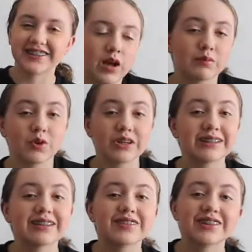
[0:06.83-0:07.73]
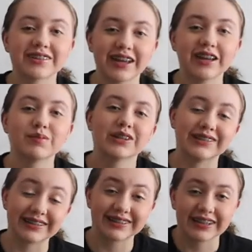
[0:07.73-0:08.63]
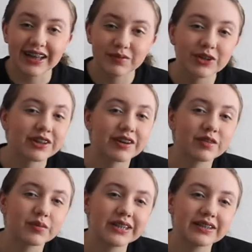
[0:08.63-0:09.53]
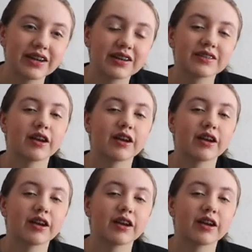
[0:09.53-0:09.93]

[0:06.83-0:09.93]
I'm going to give the same disclaimer that everybody does.